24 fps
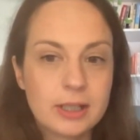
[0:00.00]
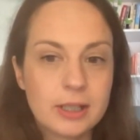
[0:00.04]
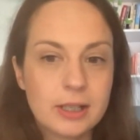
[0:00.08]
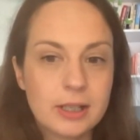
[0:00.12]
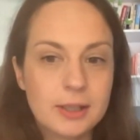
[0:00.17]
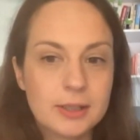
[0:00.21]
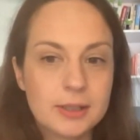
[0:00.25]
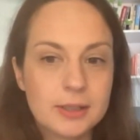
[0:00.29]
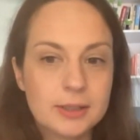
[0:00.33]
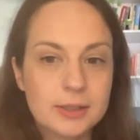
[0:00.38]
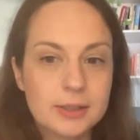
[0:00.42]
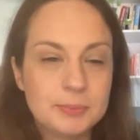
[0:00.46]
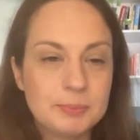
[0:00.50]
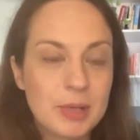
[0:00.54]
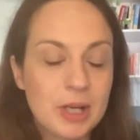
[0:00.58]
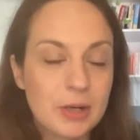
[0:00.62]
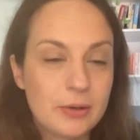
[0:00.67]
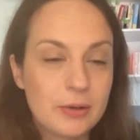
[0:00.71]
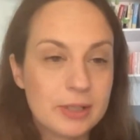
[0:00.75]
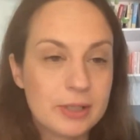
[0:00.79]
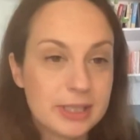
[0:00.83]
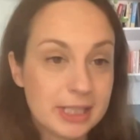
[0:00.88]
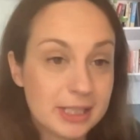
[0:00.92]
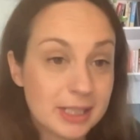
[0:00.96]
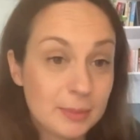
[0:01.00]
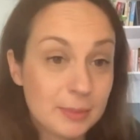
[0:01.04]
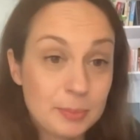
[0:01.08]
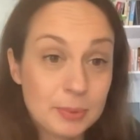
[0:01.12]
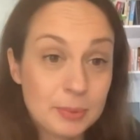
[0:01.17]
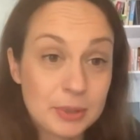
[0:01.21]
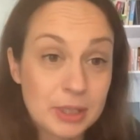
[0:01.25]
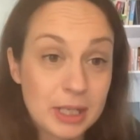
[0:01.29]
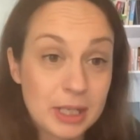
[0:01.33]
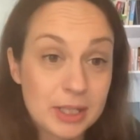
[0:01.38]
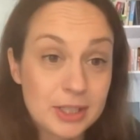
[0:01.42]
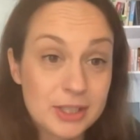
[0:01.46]
our data
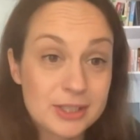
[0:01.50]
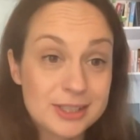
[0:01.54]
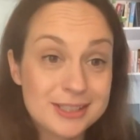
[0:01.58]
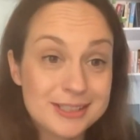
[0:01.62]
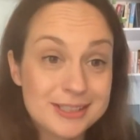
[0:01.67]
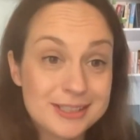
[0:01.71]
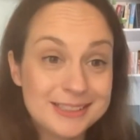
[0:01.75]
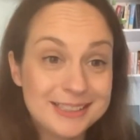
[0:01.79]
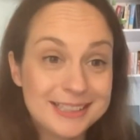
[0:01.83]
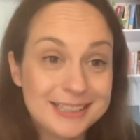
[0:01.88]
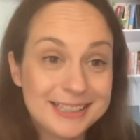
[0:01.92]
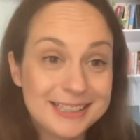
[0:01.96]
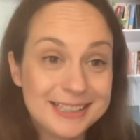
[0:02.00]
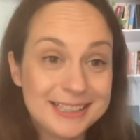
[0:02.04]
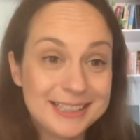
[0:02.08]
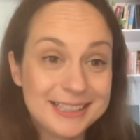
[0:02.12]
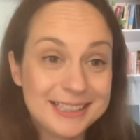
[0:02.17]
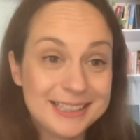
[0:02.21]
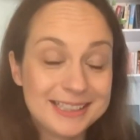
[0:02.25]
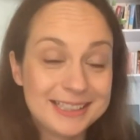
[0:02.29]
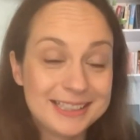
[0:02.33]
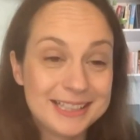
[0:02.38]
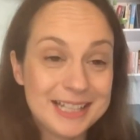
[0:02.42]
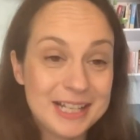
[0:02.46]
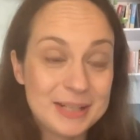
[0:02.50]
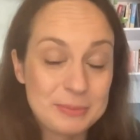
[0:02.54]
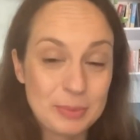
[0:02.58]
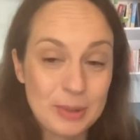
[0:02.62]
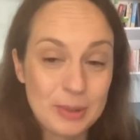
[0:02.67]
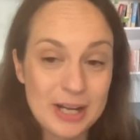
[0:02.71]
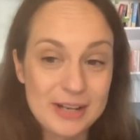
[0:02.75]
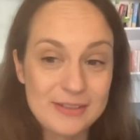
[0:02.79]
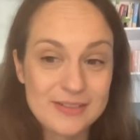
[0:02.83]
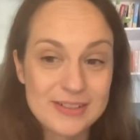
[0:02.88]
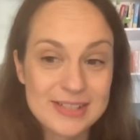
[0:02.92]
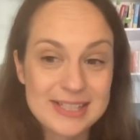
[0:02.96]
protection and
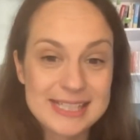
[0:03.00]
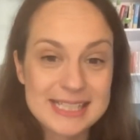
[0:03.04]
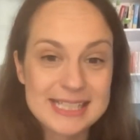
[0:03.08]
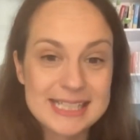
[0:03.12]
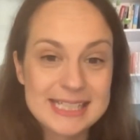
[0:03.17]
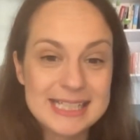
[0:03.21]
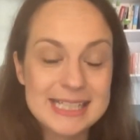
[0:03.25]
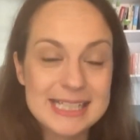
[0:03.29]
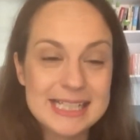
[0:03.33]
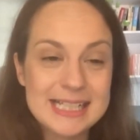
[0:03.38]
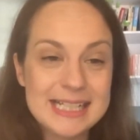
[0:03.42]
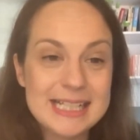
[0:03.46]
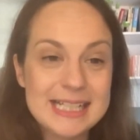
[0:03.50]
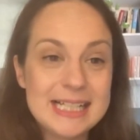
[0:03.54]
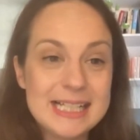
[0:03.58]
privacy,